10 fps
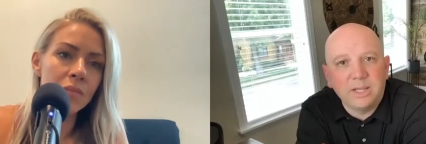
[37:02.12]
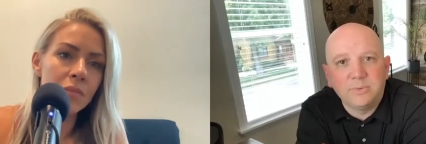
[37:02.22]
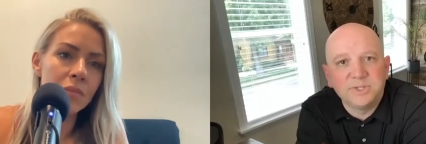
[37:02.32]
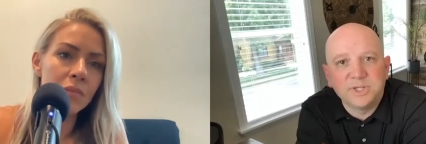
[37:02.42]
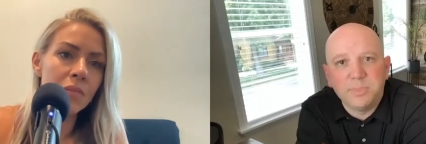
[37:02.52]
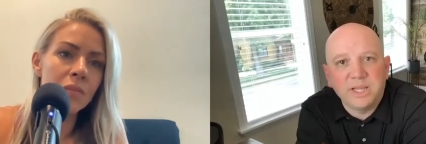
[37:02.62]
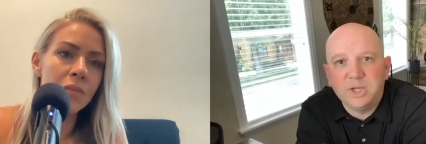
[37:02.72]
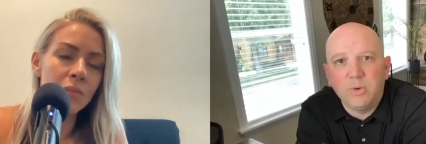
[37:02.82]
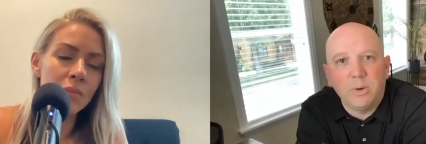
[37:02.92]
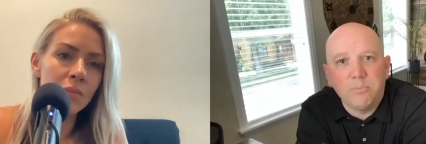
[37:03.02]
Speaker 1: will just
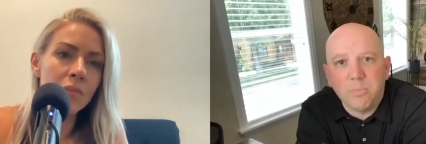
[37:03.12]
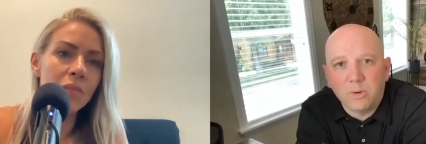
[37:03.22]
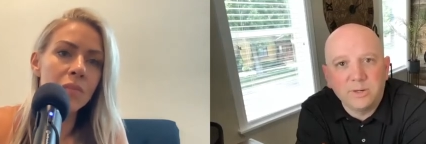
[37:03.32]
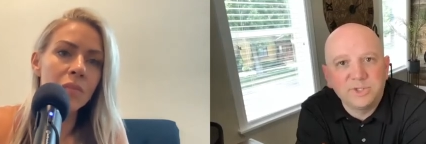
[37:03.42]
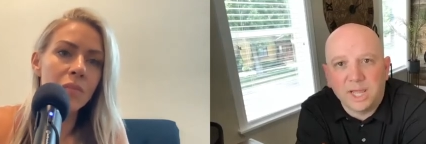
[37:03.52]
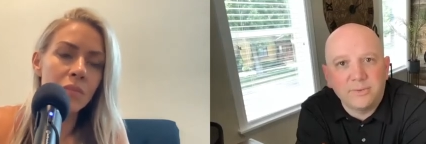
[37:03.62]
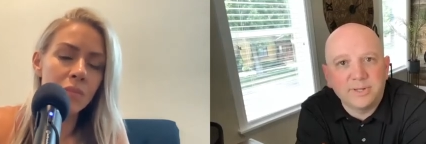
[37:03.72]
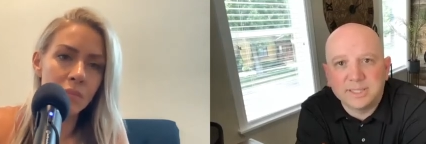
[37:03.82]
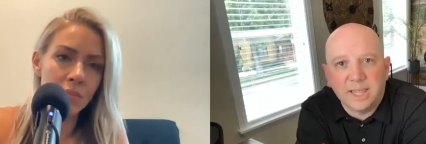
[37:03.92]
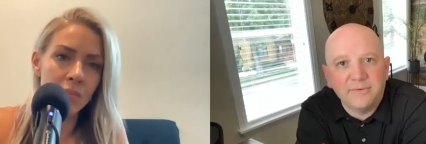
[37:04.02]
make you a more
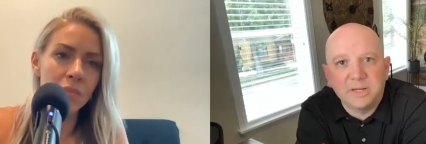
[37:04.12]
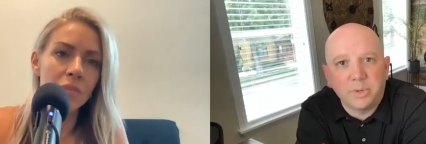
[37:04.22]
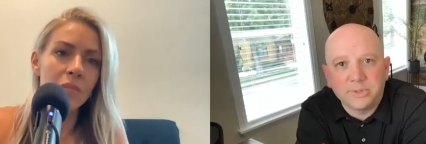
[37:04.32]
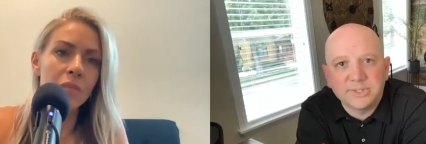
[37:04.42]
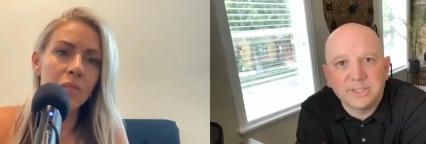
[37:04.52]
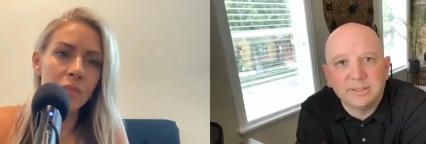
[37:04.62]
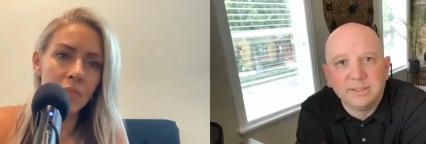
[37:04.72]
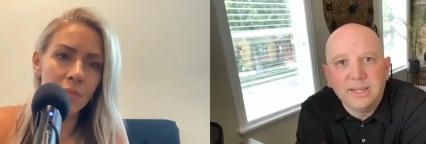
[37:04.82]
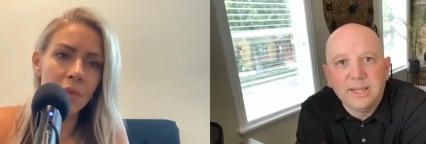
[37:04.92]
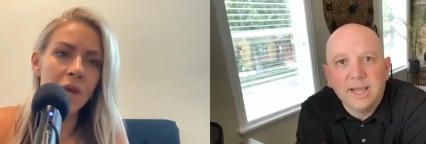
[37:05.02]
generous, loving person.
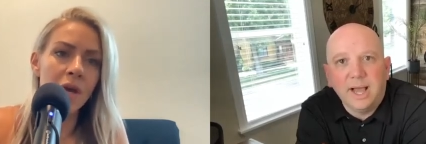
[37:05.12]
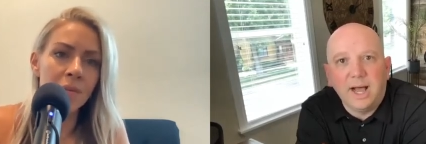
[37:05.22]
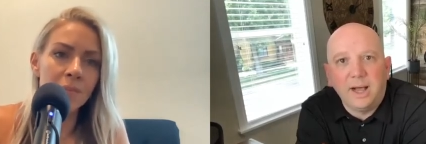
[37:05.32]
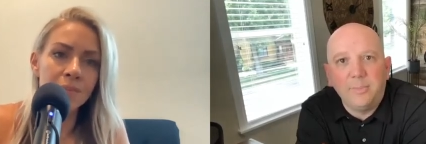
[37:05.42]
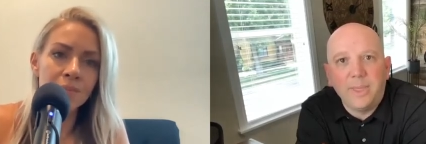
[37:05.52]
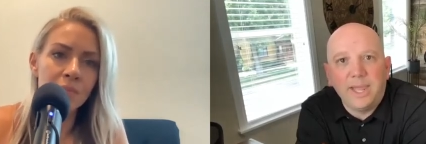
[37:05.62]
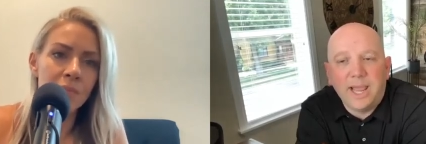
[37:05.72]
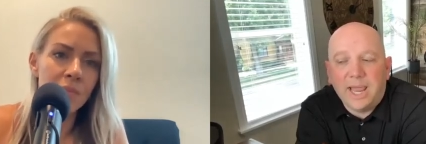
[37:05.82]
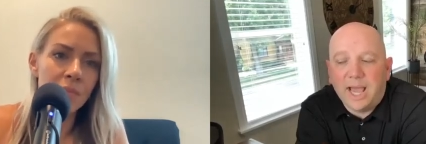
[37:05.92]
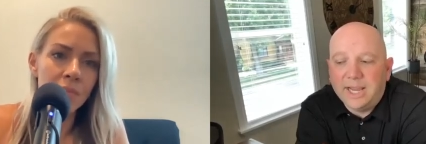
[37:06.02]
Yeah. Um,
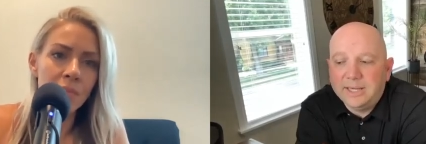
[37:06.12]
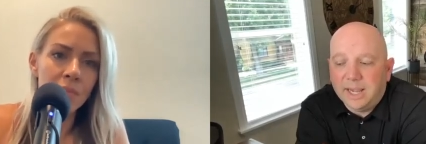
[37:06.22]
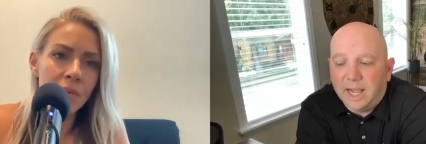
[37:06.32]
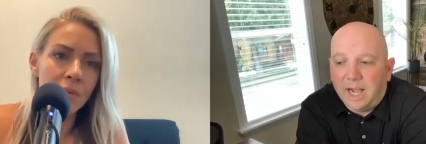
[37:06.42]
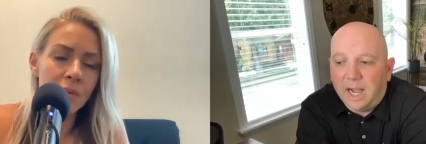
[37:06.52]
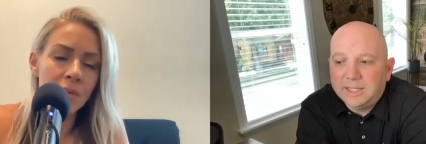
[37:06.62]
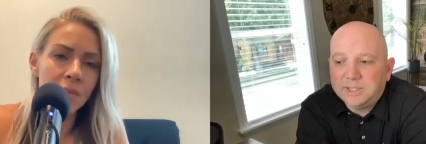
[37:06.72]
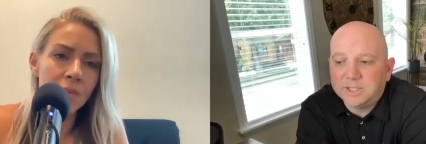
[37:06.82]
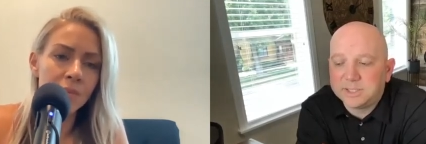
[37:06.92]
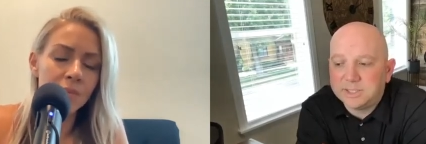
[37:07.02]
and and I I
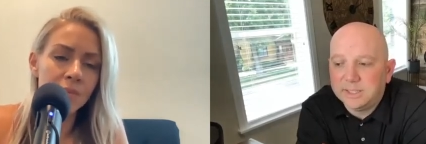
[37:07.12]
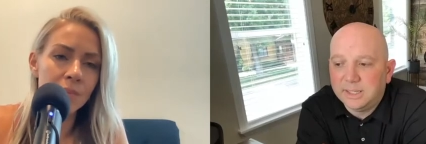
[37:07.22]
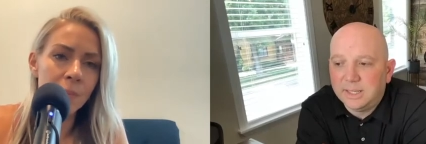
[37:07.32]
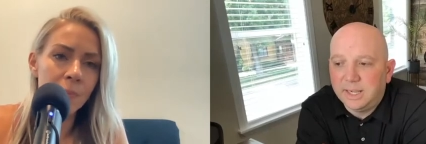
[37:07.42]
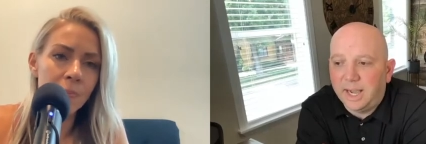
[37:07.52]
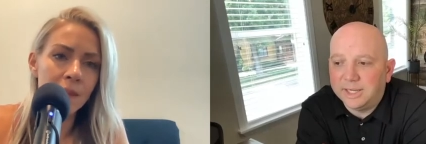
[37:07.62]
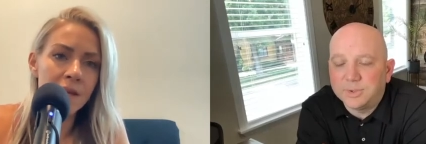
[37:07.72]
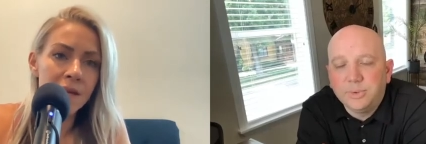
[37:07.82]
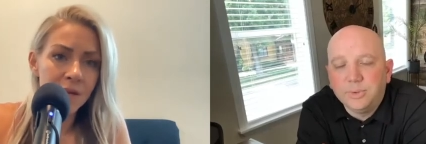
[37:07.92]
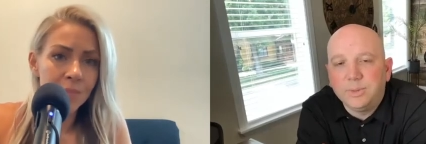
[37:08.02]
just I
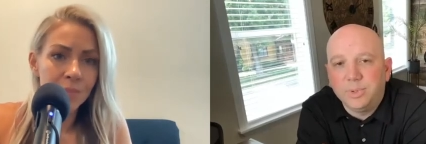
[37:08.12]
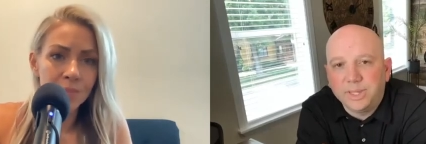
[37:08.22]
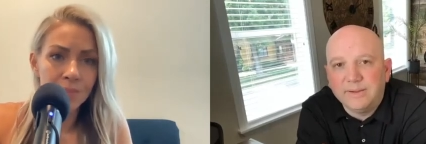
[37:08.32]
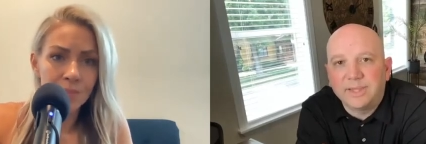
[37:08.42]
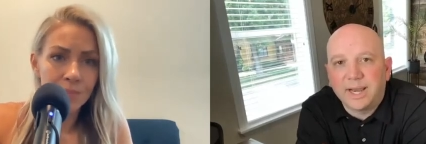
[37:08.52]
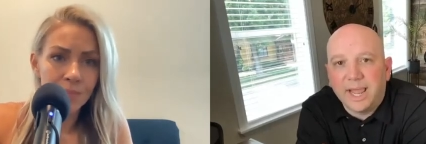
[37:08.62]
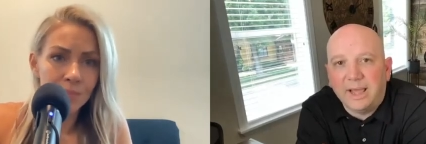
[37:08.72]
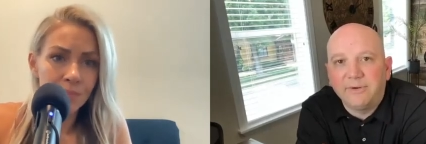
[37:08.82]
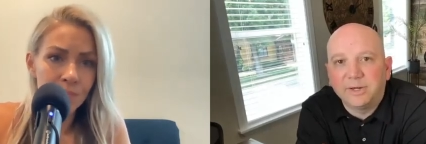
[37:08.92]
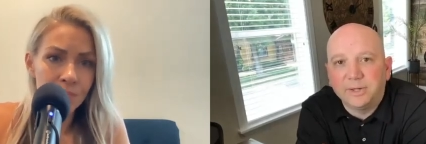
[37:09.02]
truly believe that I
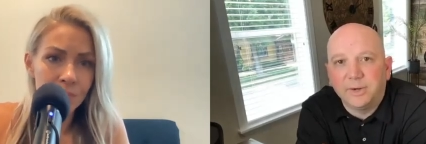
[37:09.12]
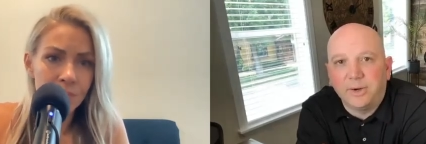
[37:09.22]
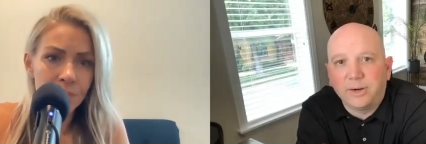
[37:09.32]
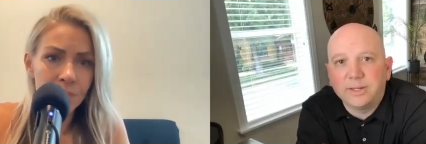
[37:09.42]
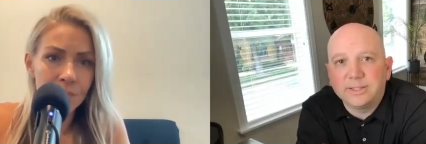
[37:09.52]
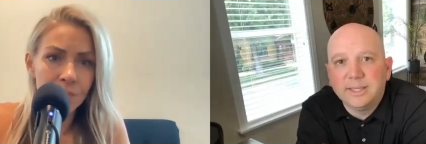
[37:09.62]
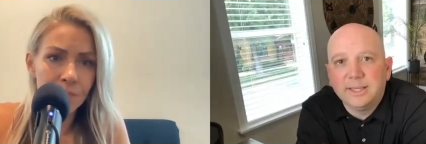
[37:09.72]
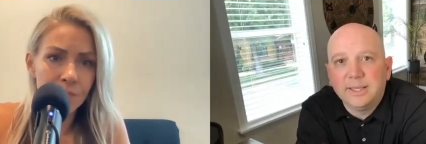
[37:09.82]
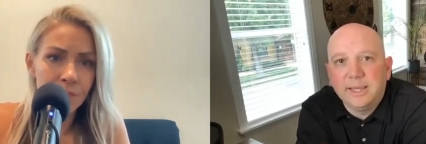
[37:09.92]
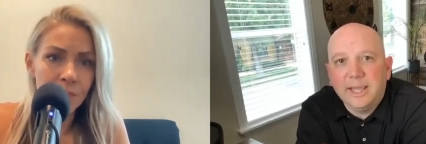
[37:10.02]
have a good heart,
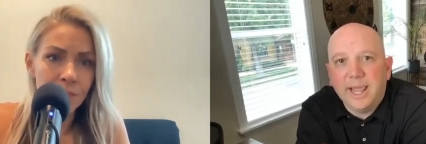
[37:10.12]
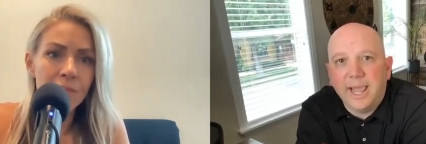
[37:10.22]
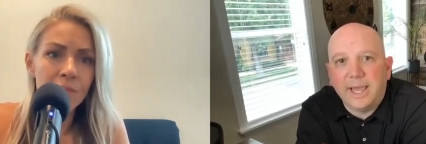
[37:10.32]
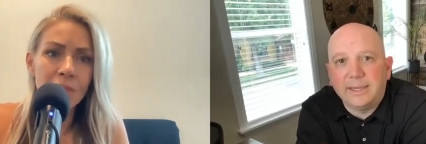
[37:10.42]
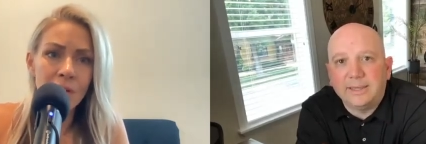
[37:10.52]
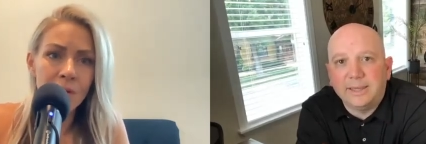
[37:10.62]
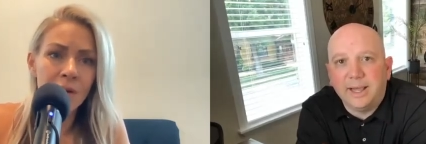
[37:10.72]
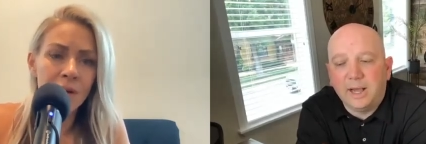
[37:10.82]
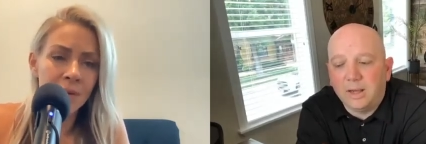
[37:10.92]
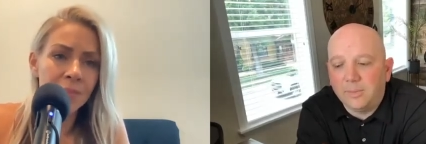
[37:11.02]
and oh.
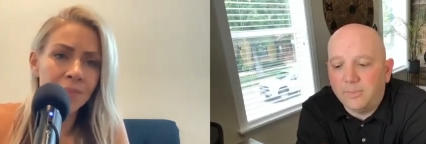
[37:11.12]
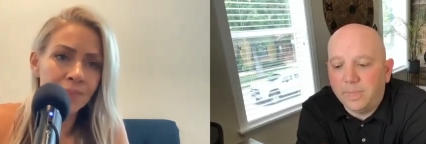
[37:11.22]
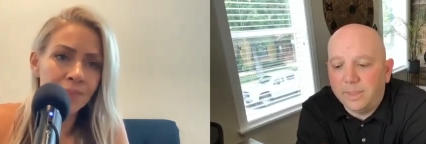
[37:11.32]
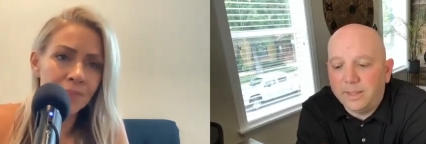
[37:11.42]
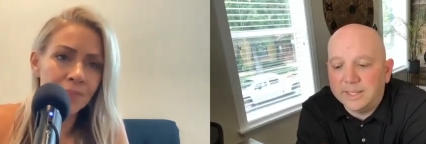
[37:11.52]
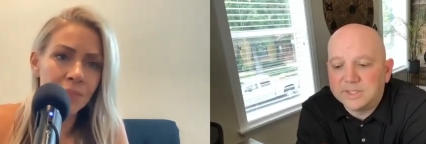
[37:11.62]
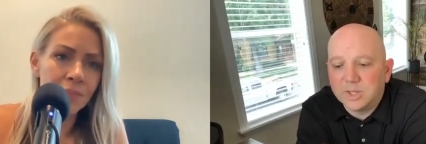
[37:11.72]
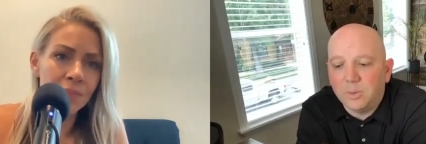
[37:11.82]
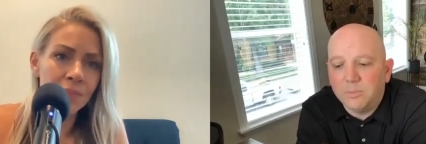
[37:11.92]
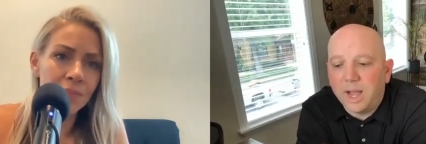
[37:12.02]
um, and
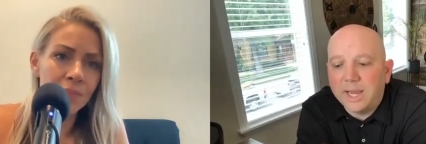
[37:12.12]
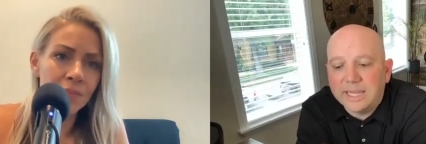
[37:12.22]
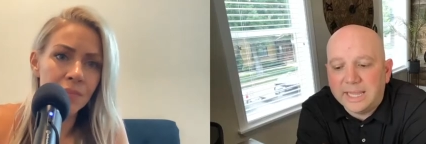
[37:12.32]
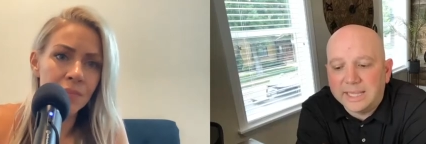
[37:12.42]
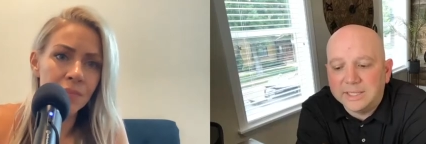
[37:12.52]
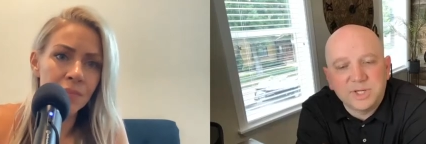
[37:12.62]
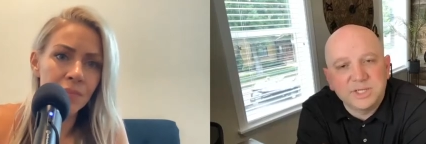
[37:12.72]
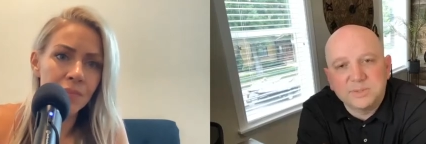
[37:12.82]
so money it's just